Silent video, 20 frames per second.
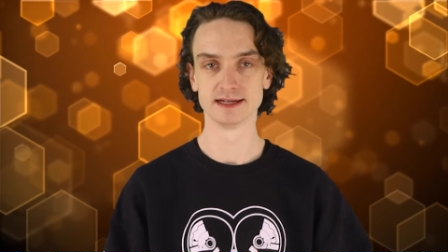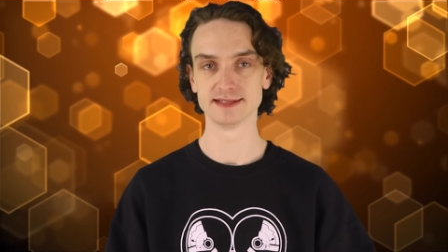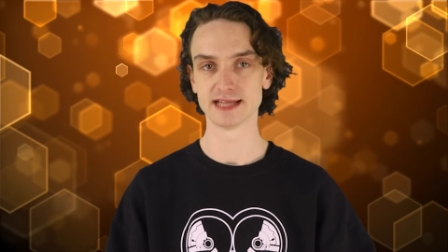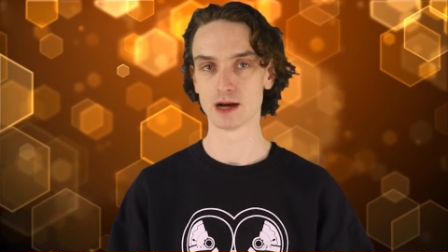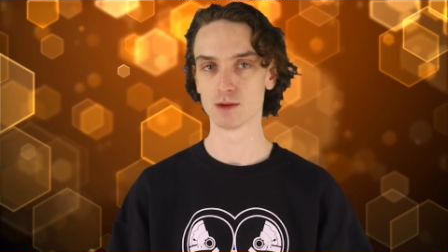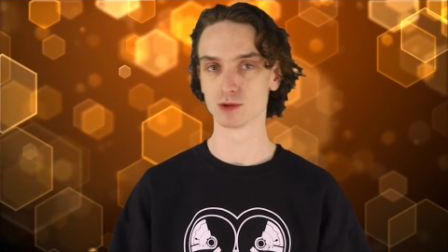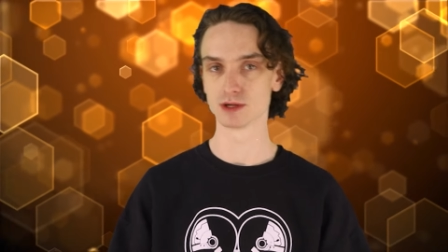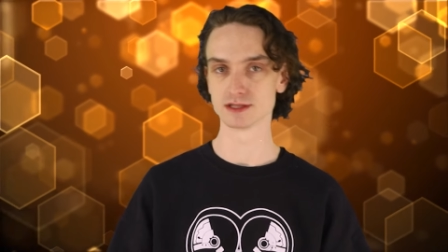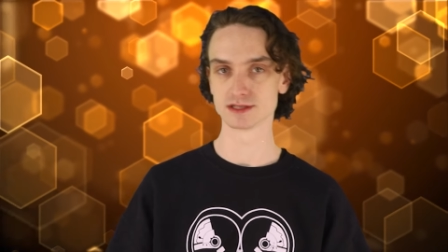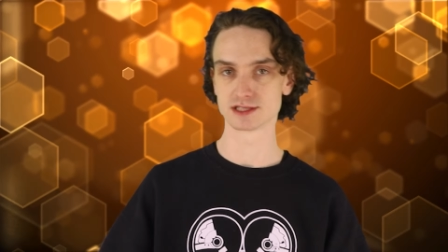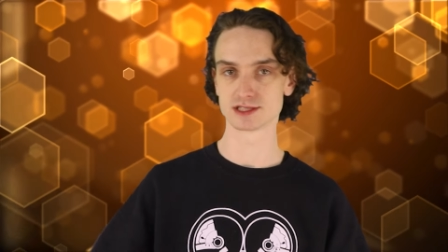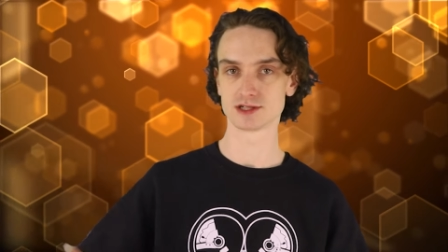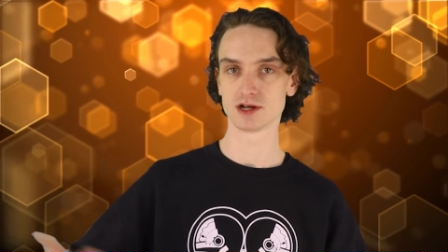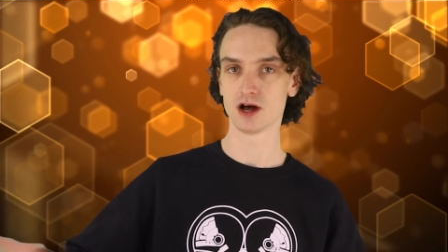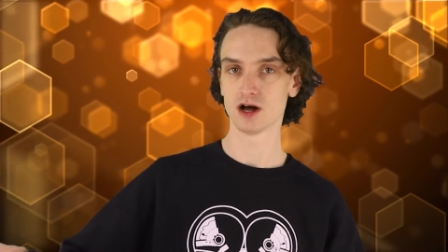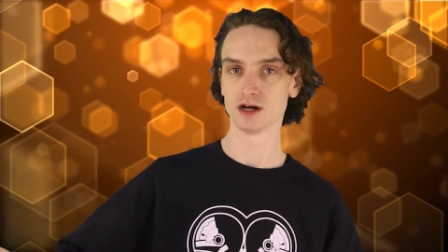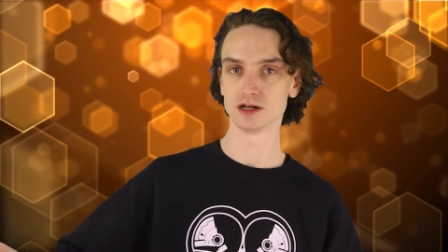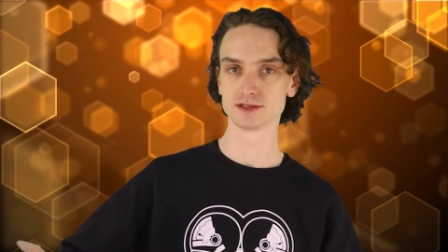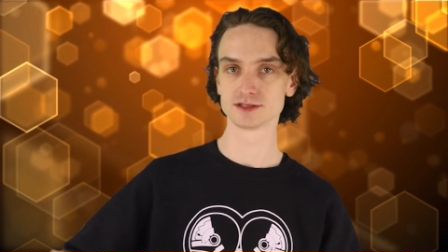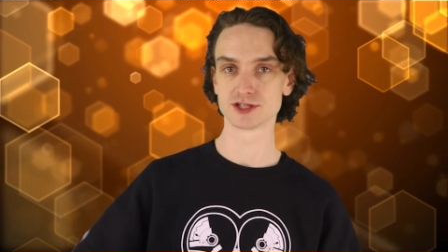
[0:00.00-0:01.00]
that were
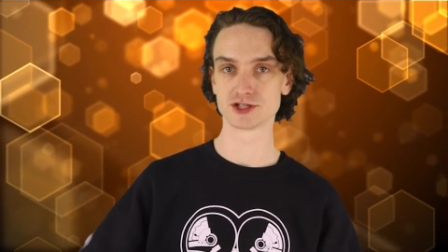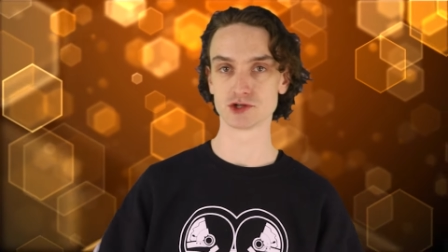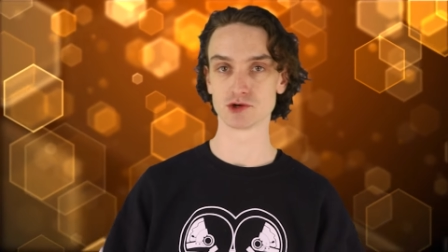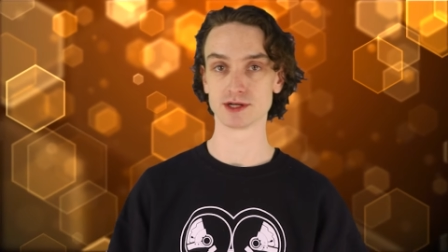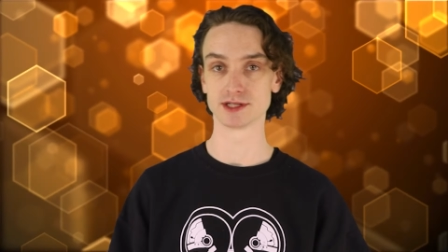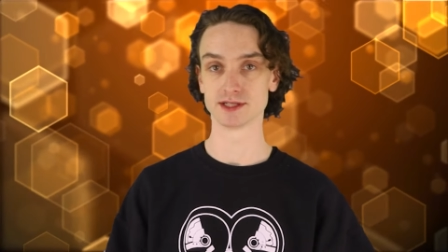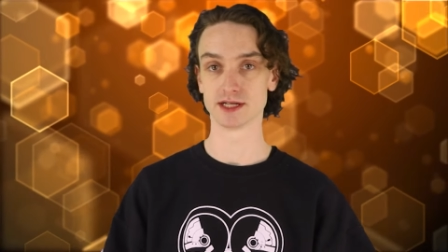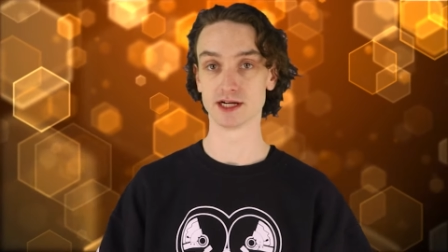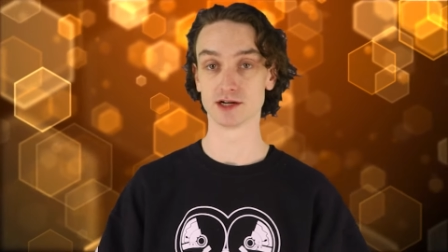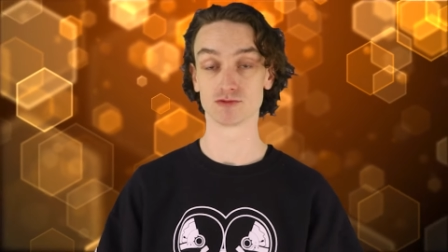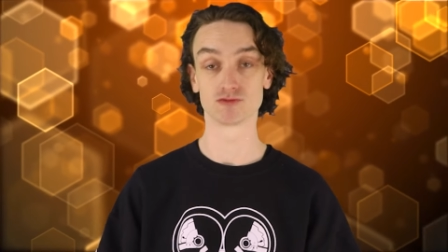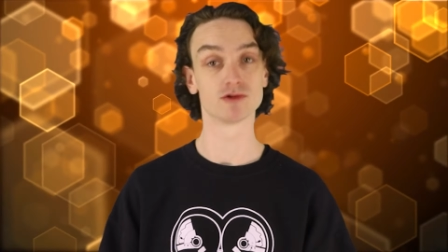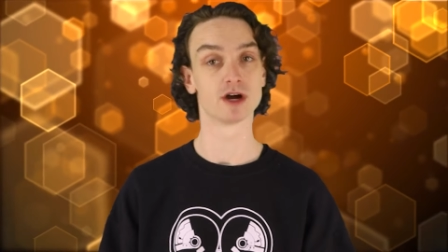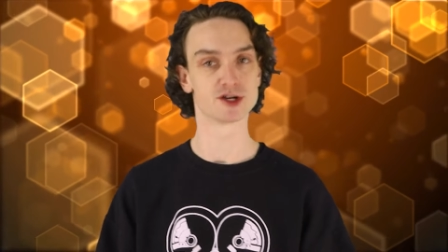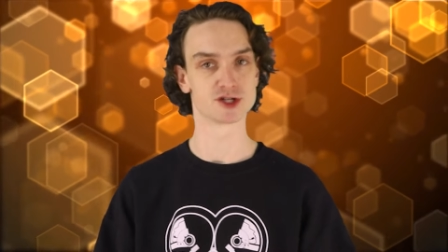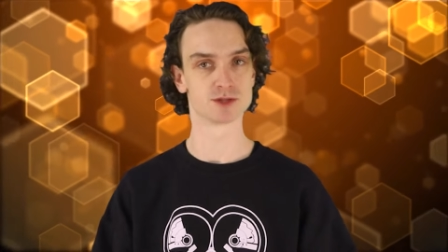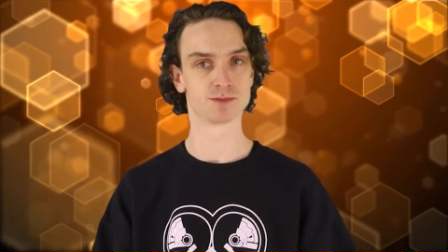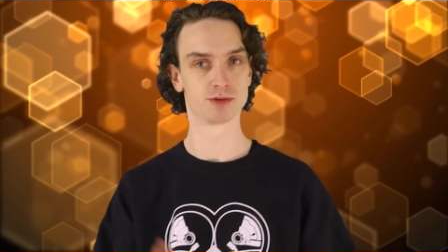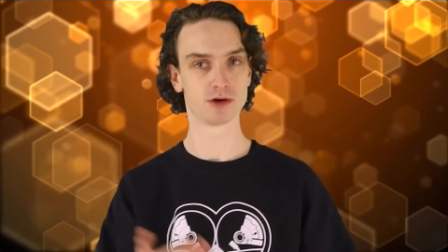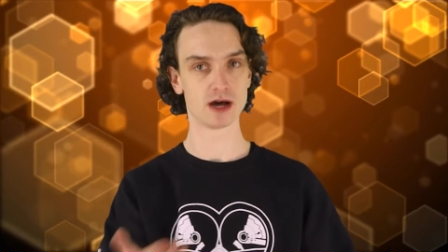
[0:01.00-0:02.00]
installed during the
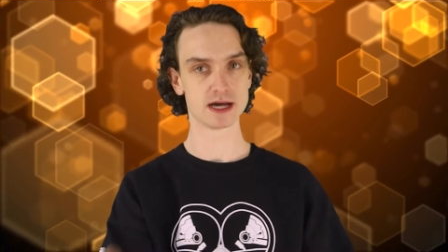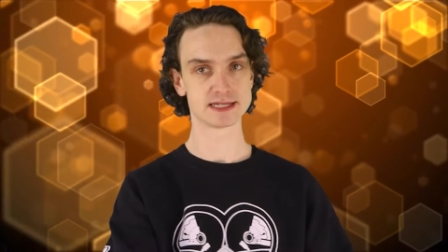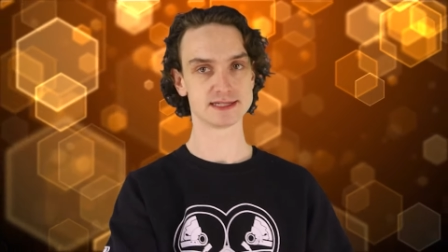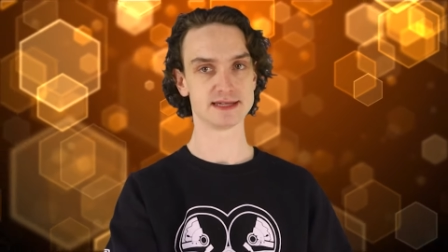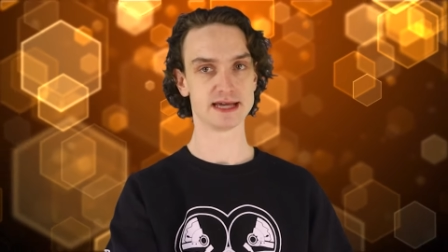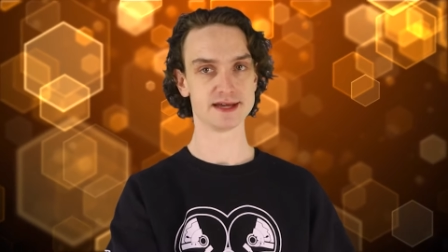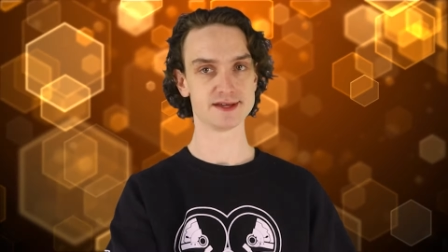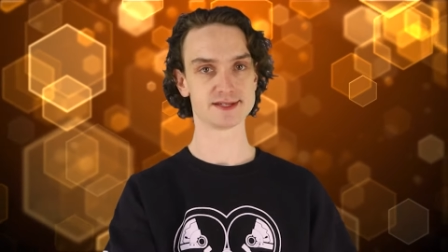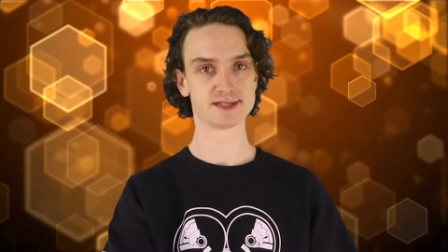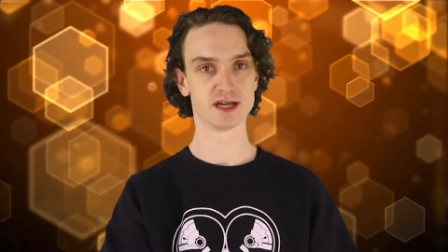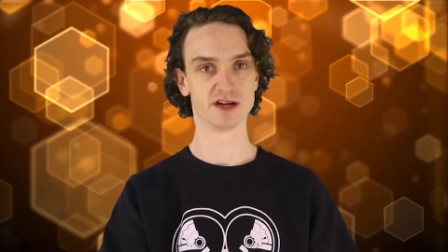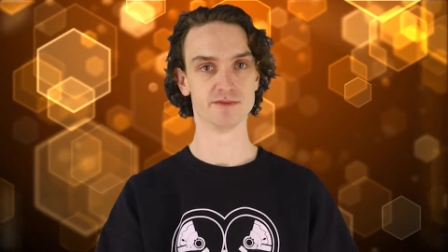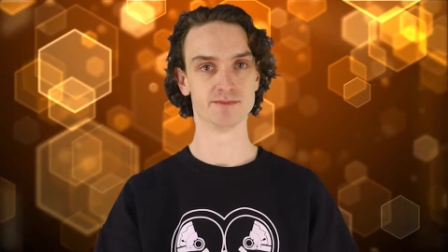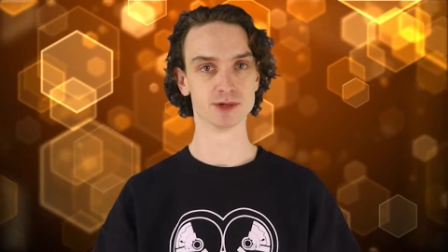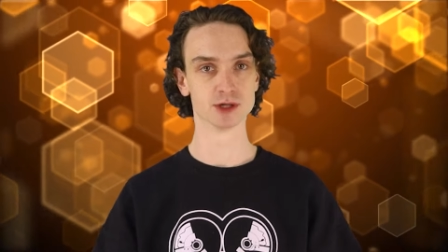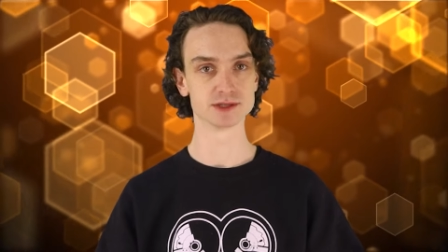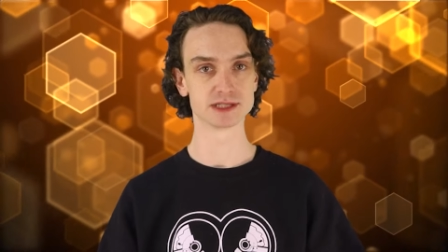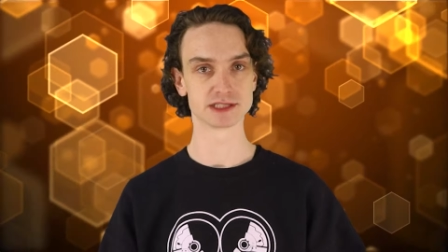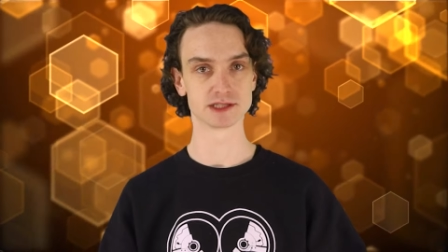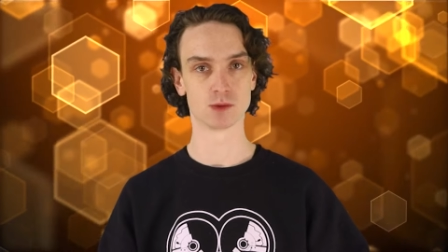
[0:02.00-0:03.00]
rushed process of
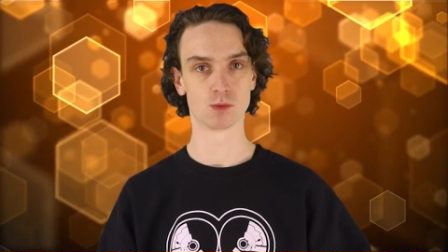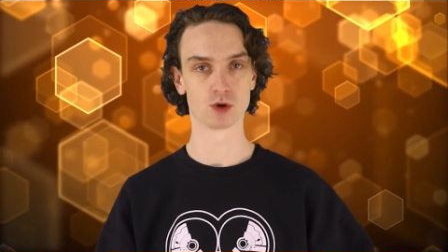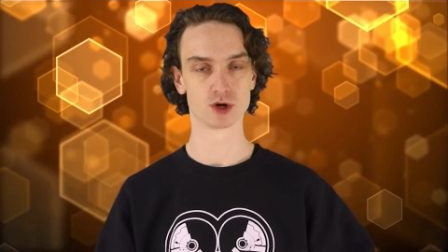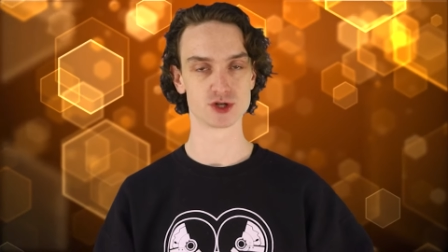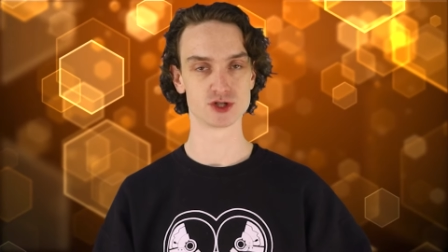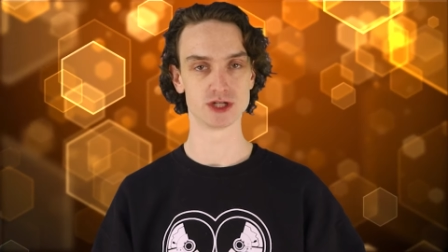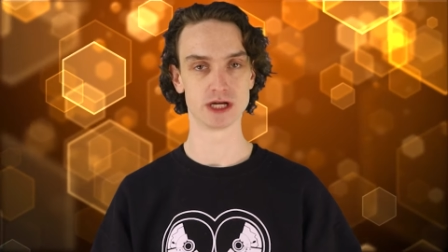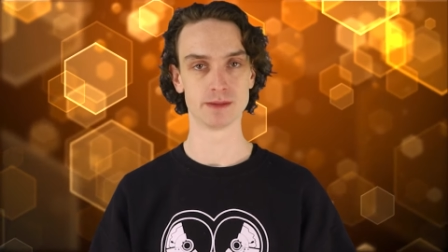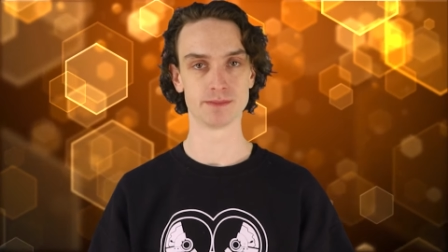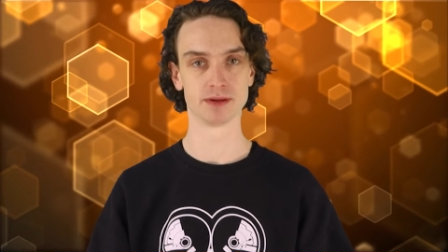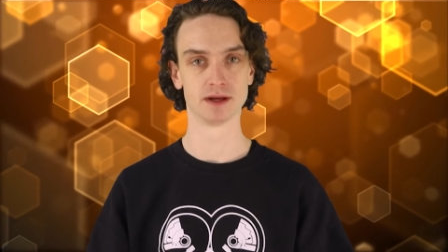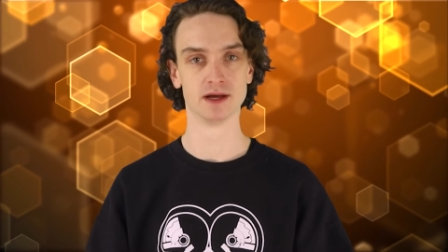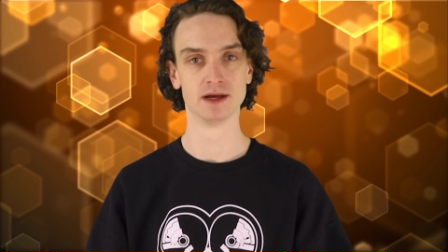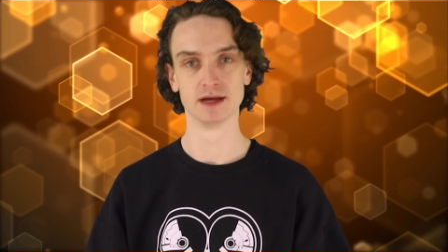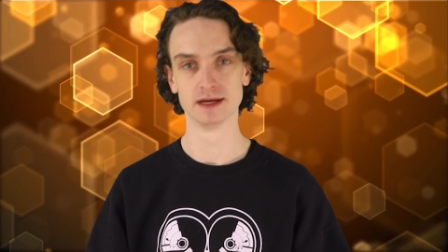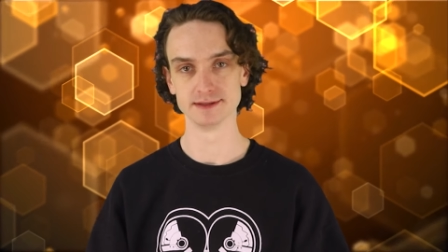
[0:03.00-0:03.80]
building the warship,